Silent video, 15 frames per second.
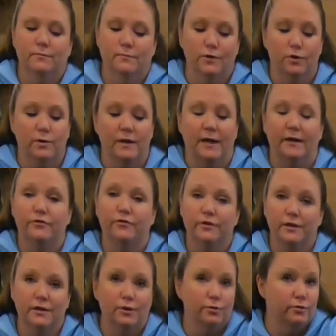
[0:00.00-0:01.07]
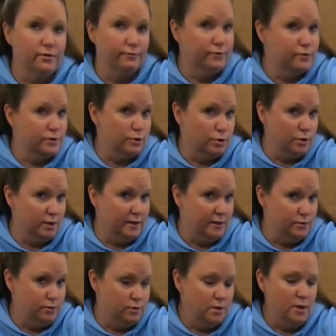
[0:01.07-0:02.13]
You can actually use it for storage.